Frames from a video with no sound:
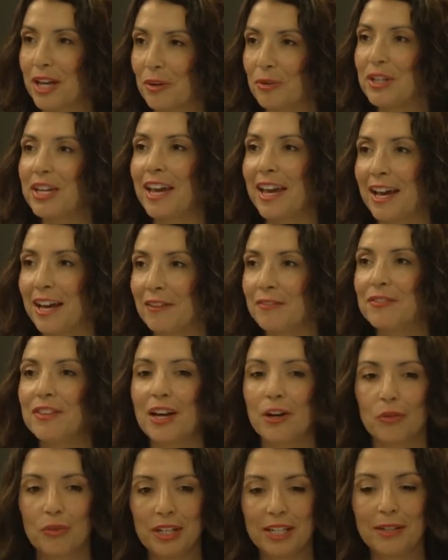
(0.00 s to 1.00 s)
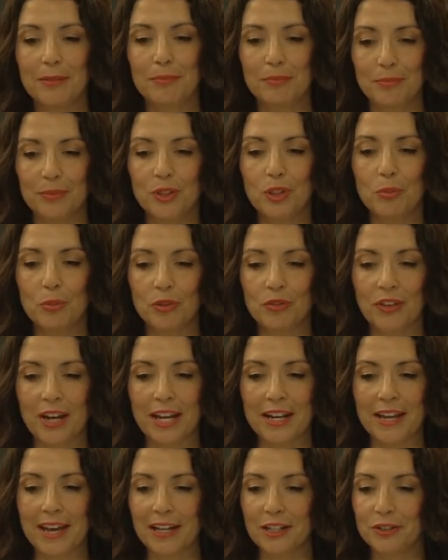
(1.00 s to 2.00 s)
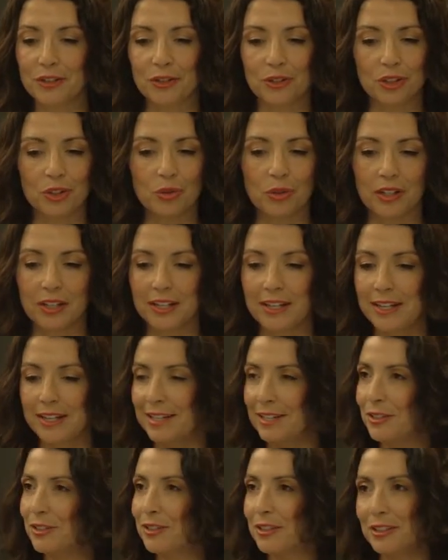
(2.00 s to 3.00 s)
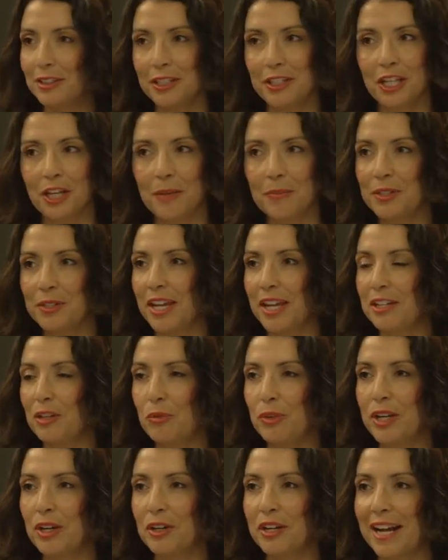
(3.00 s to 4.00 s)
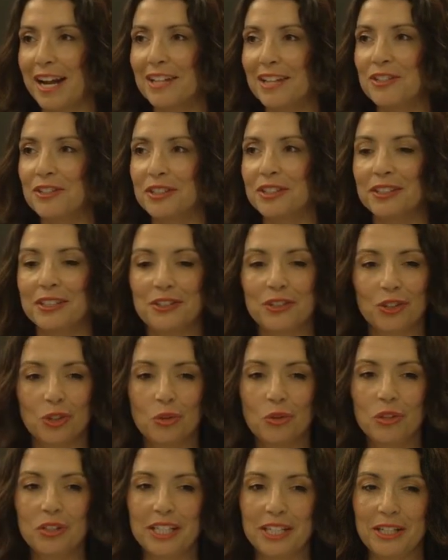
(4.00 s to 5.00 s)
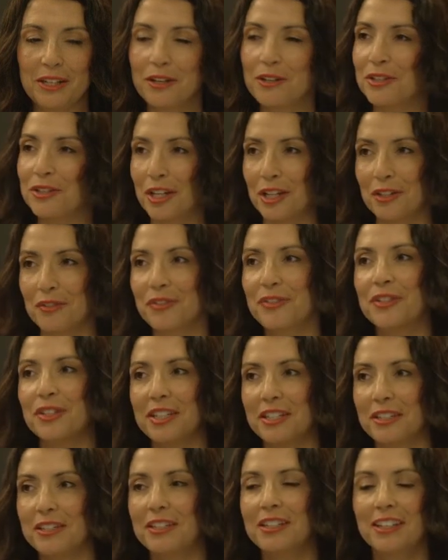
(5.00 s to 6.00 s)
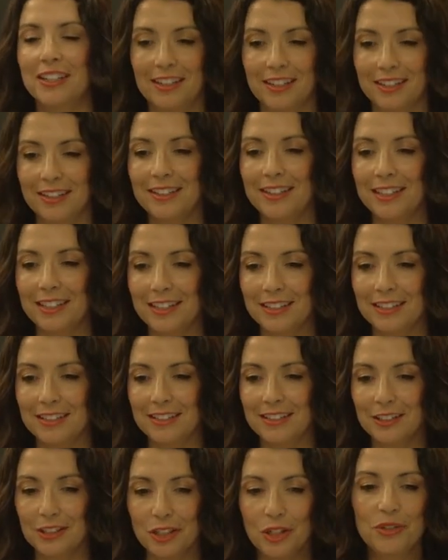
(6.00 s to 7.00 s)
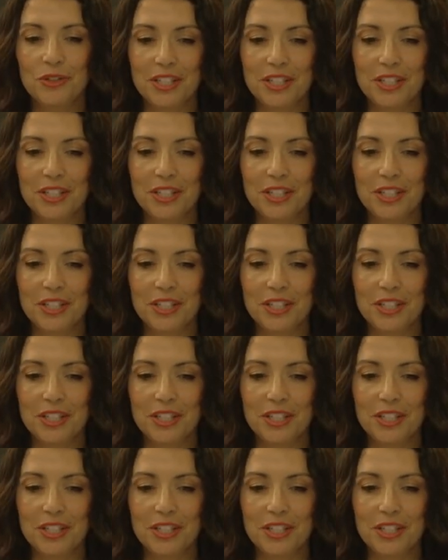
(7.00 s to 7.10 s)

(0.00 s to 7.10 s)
that we have that we do provide access to are constantly updating. We are constantly schooling ourselves in using